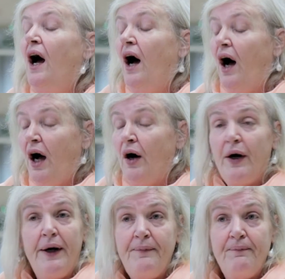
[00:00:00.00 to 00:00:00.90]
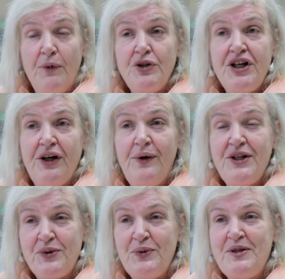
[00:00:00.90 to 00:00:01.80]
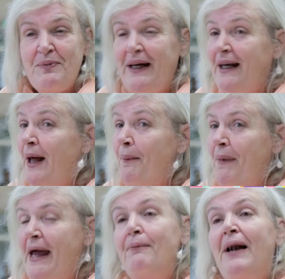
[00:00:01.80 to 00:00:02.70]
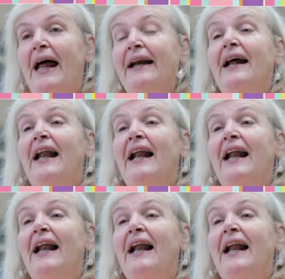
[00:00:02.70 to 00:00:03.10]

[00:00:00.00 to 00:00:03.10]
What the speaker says: Our motto has always been Payplan,